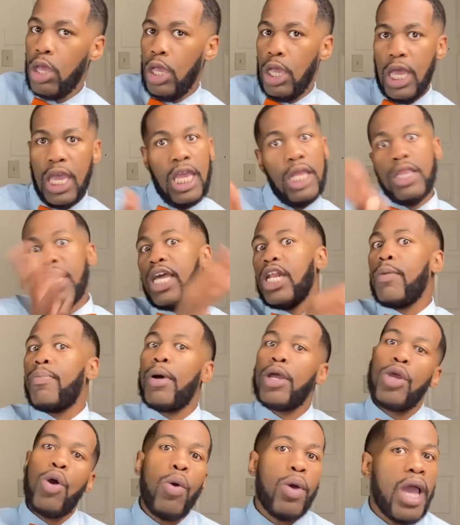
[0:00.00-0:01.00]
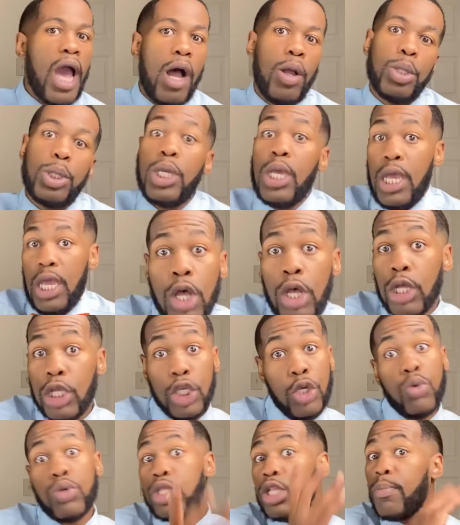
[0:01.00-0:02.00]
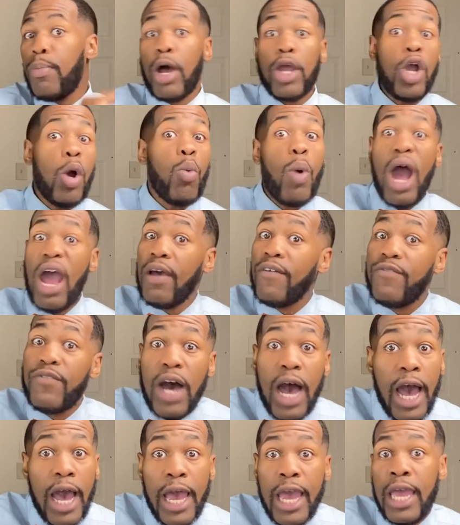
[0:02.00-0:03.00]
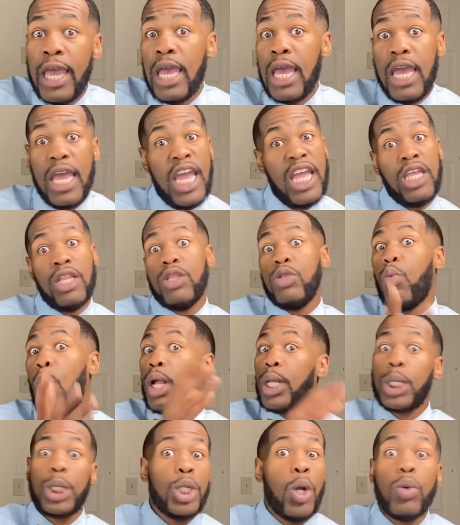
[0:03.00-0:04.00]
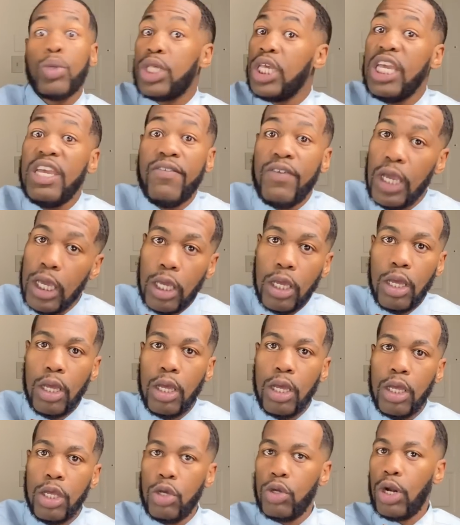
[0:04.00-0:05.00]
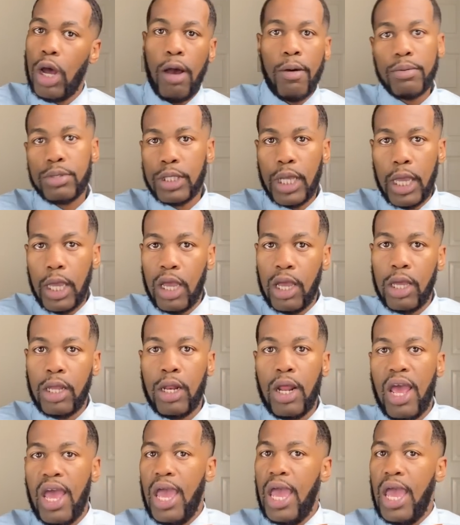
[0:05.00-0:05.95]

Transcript: he laid up on your couch using up all your Wi-Fi and watching your TV. You know what I'm saying?